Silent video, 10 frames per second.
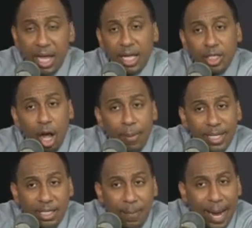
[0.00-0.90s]
And there's
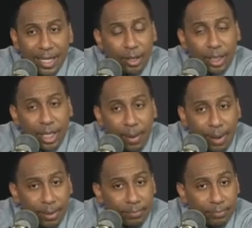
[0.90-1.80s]
always somebody on the
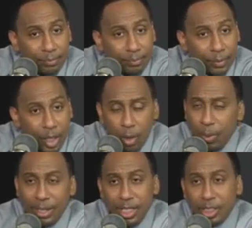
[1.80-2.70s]
come up.
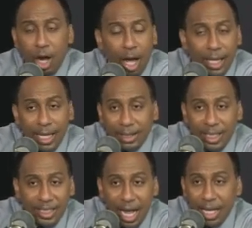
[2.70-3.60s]
Whether it's Karl
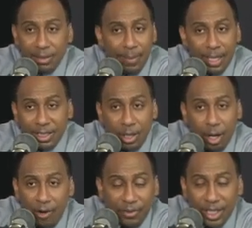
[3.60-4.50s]
Anthony Towns in
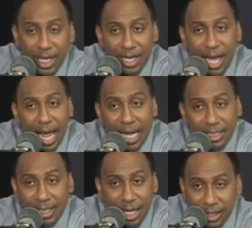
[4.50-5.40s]
Minnesota hopefully getting their
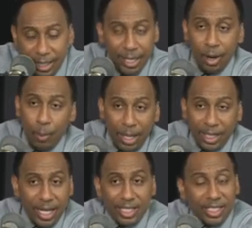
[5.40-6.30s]
act together.
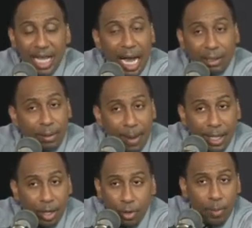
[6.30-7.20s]
Whether it's
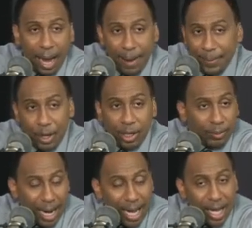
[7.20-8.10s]
Sacramento who might be on
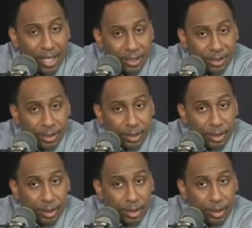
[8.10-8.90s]
the rise.